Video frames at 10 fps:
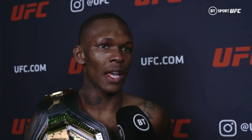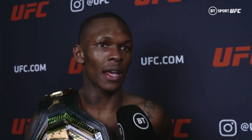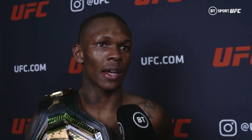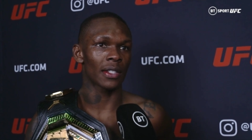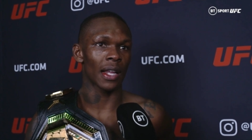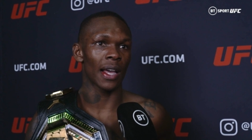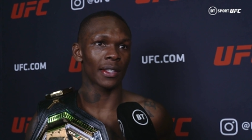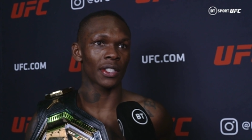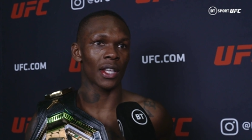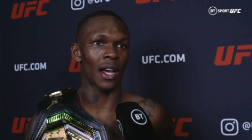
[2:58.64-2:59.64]
Yeah, because I
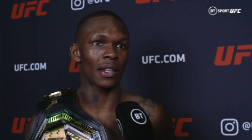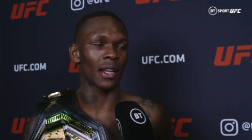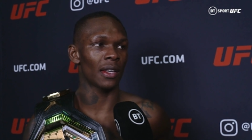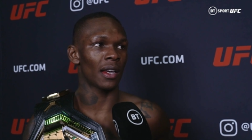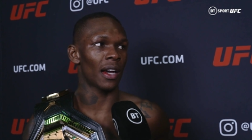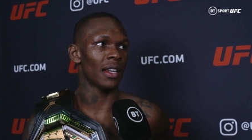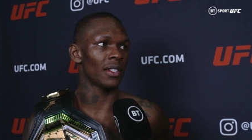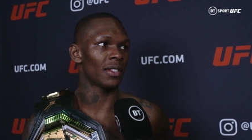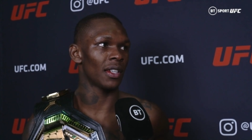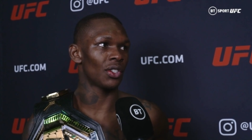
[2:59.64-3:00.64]
like the style, and I, I,
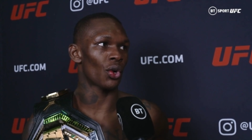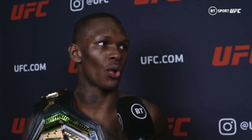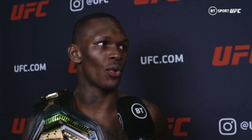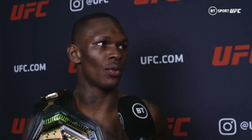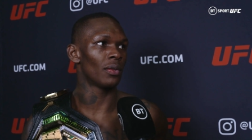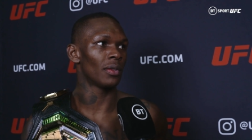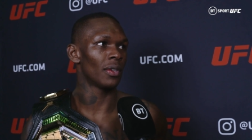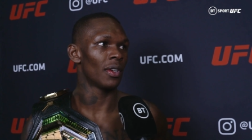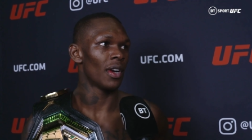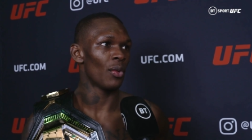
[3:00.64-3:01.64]
he's he's cool.
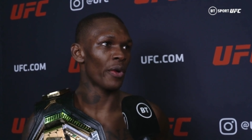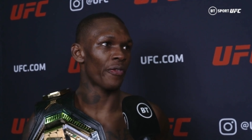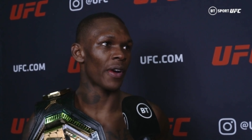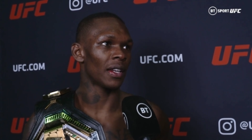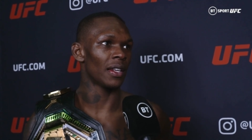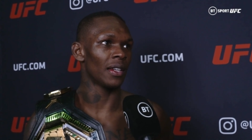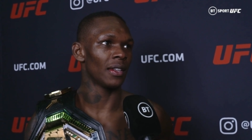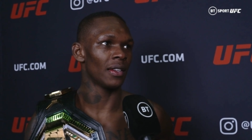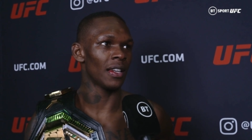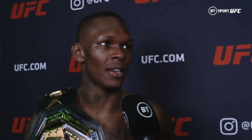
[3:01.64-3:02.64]
We're friendly.
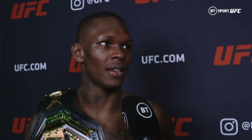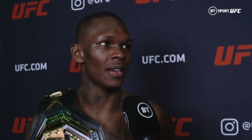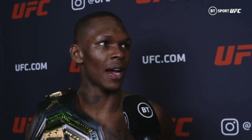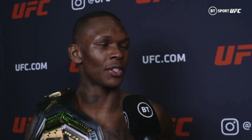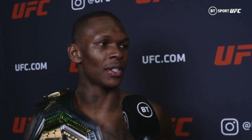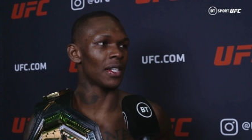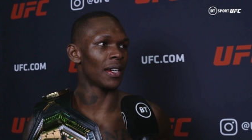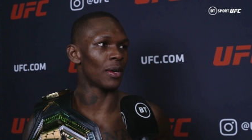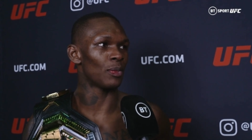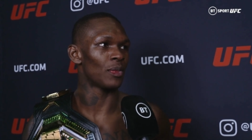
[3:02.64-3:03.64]
He, he
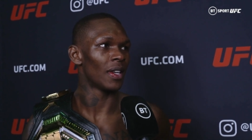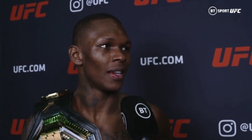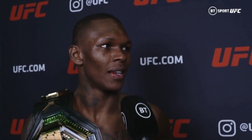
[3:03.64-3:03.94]
actually um,